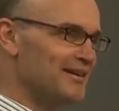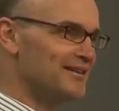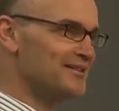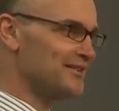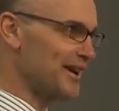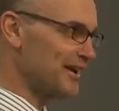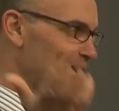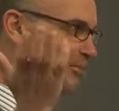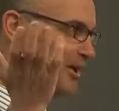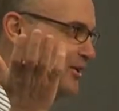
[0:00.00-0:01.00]
Stand
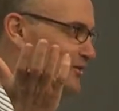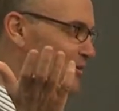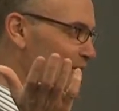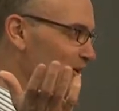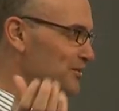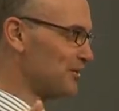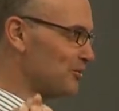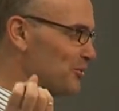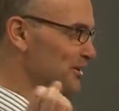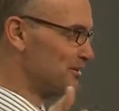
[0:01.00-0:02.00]
up. I know it's early, so
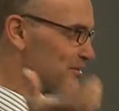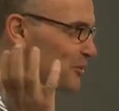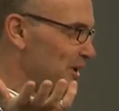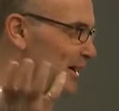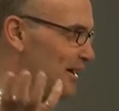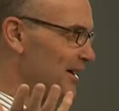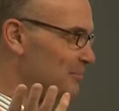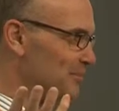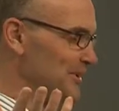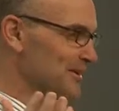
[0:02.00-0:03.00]
everyone needs to wake
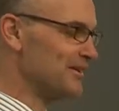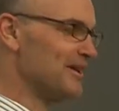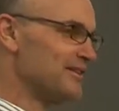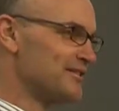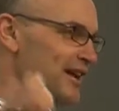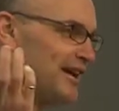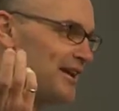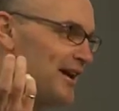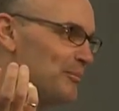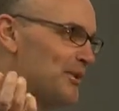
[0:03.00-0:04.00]
up now. Stand
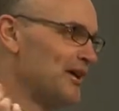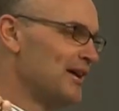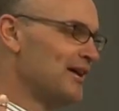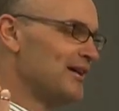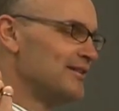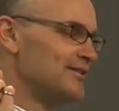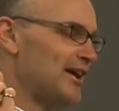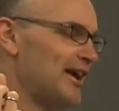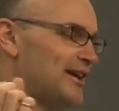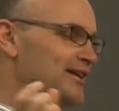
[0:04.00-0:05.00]
up.
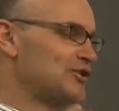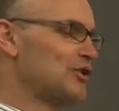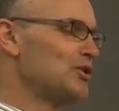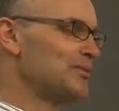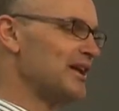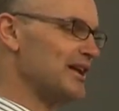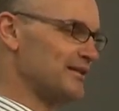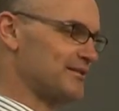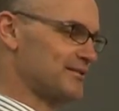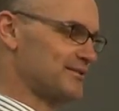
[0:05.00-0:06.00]
Take 2
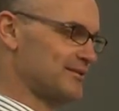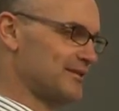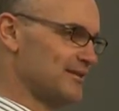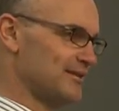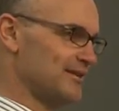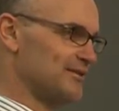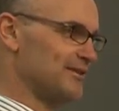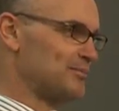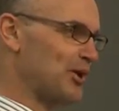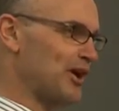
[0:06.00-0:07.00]
minutes. This
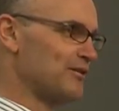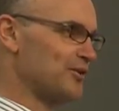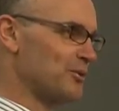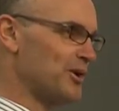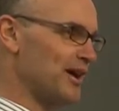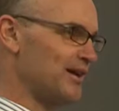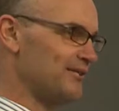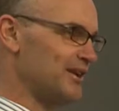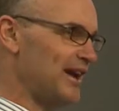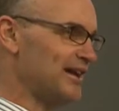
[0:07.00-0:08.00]
is part of your way of
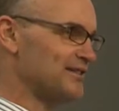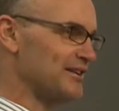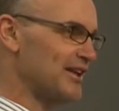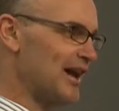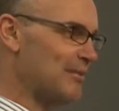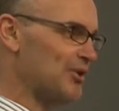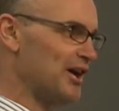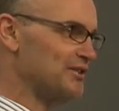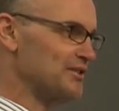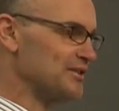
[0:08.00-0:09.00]
enhancing
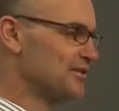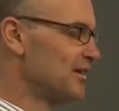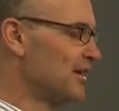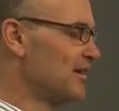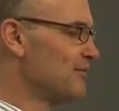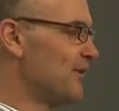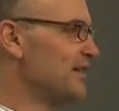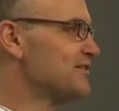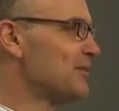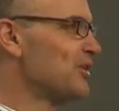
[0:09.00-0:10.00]
collaborations.
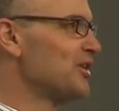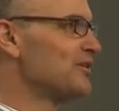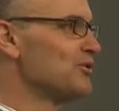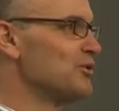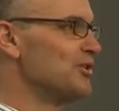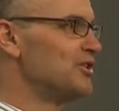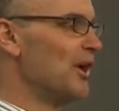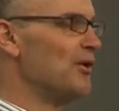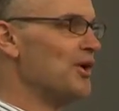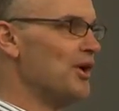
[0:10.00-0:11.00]
Find someone in the room you
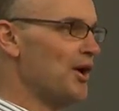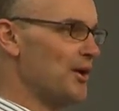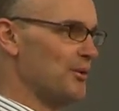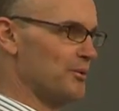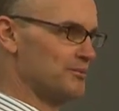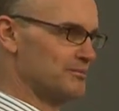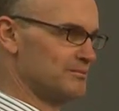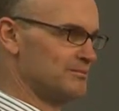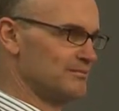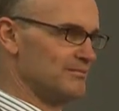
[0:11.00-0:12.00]
don't know.
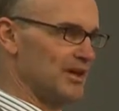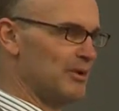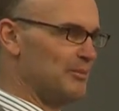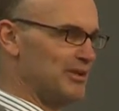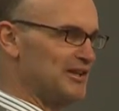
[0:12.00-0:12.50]
They might be in